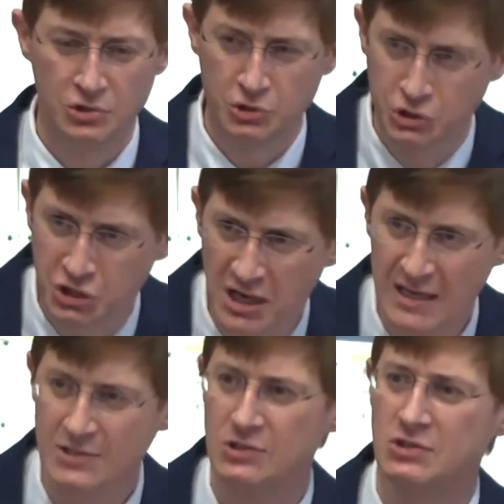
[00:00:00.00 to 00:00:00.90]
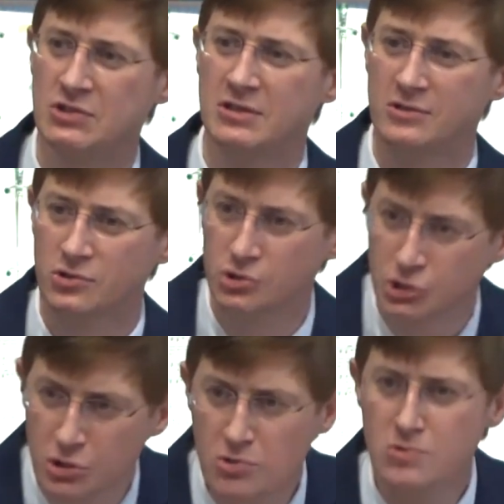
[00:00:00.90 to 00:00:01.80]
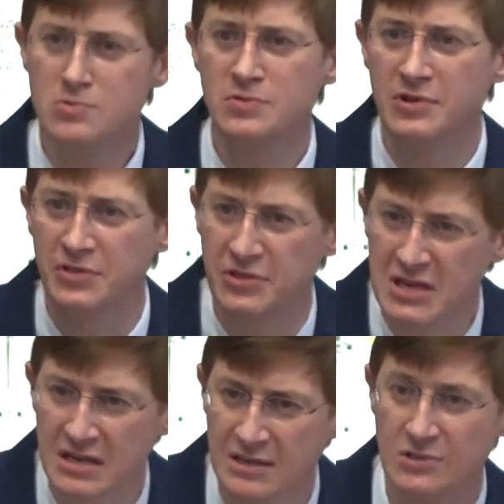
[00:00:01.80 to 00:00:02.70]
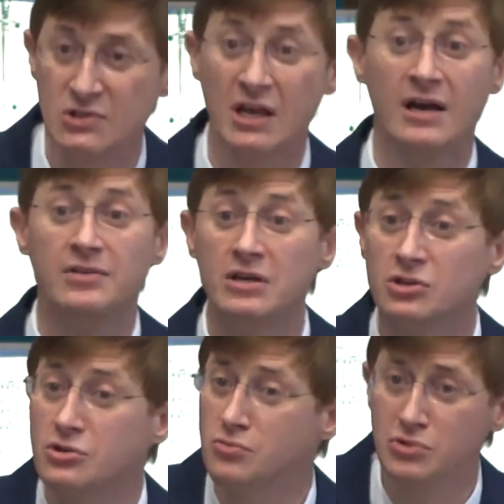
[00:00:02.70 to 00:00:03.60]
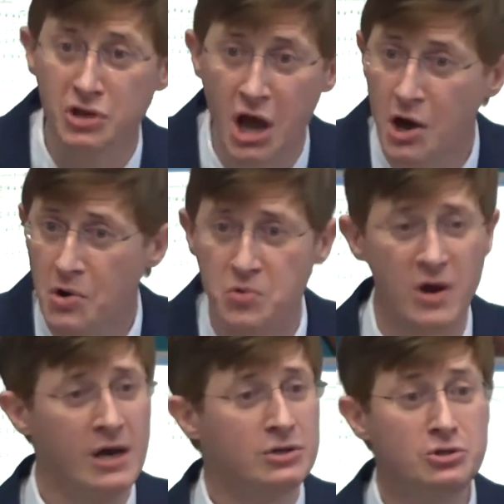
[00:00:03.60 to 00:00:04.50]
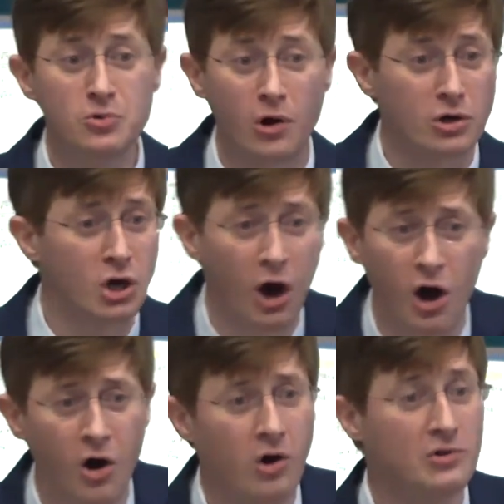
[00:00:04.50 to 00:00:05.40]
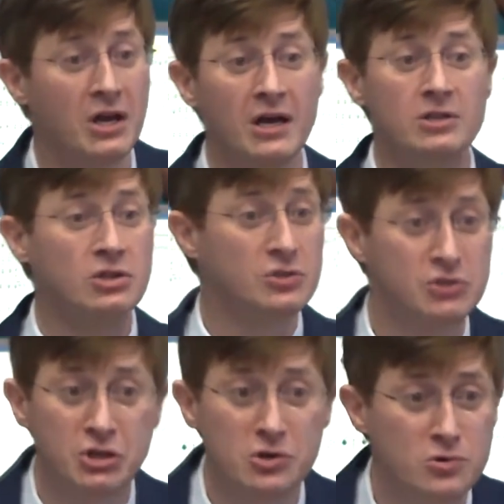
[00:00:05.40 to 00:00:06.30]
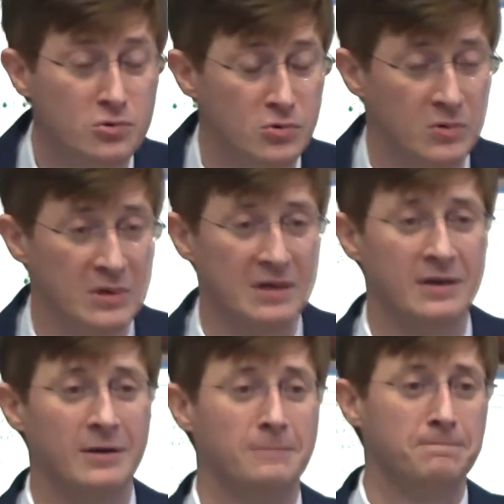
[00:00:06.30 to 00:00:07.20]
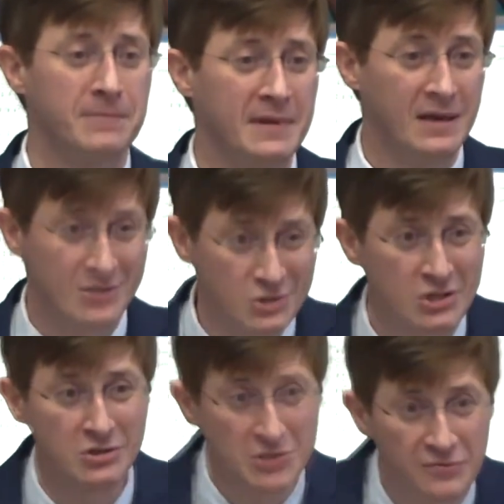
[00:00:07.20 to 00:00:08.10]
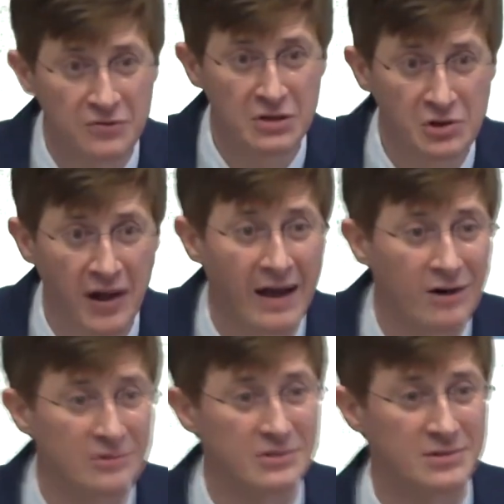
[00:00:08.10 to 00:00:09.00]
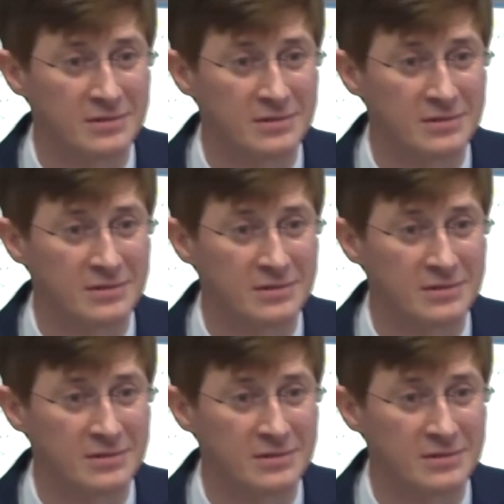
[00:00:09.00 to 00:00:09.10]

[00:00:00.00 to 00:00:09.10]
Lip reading: just do the things that you know you are called to do, until you figure out